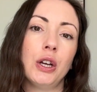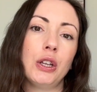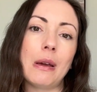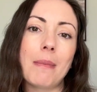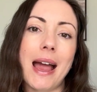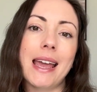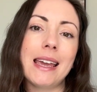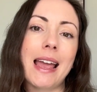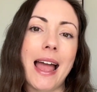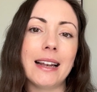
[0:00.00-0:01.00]
You
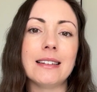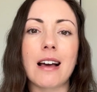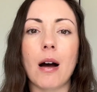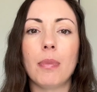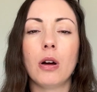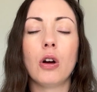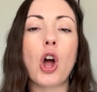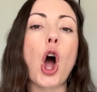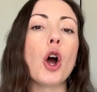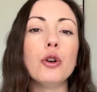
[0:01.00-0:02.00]
may end up
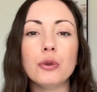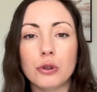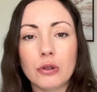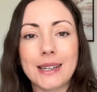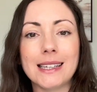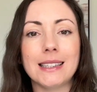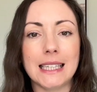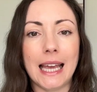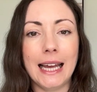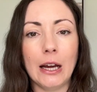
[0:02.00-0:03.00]

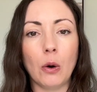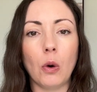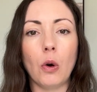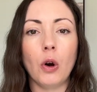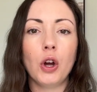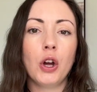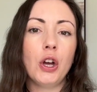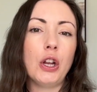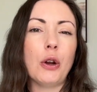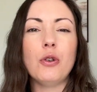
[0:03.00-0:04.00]
overeating or,
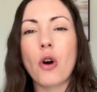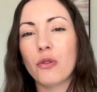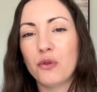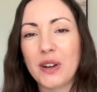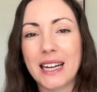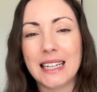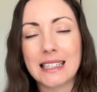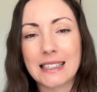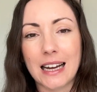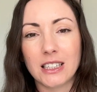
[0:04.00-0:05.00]
not feeling
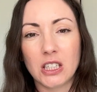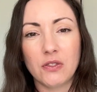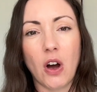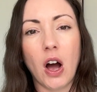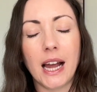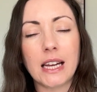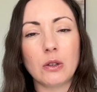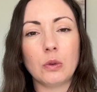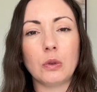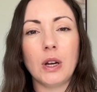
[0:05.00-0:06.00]
satisfied
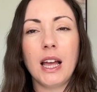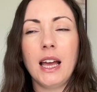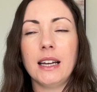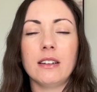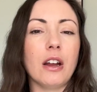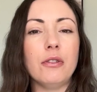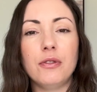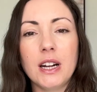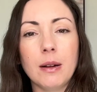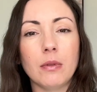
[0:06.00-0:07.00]
or,
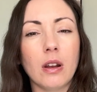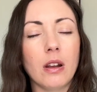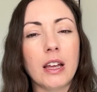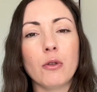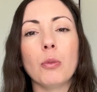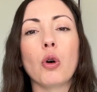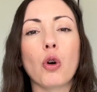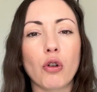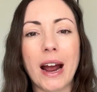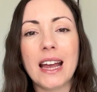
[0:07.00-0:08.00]
feeling like you've got more
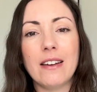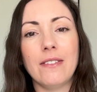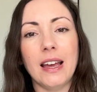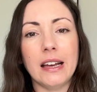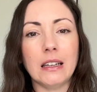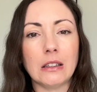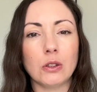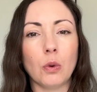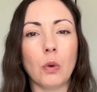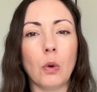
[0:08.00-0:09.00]

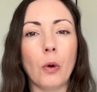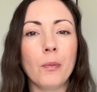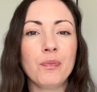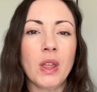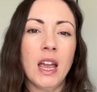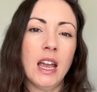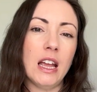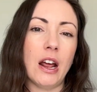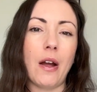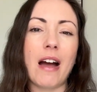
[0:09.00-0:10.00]
cravings or,
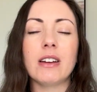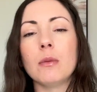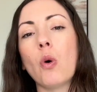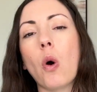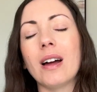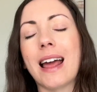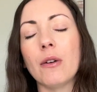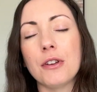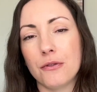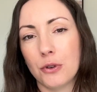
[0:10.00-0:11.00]
having more
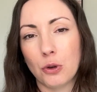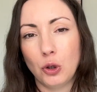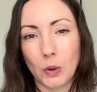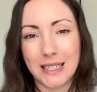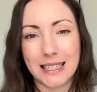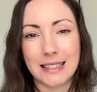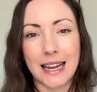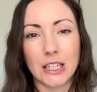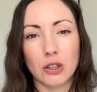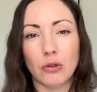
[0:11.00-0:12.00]
unhealthy food choices
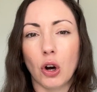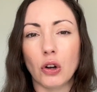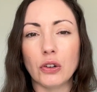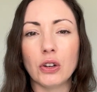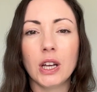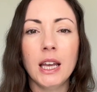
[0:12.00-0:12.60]
later on.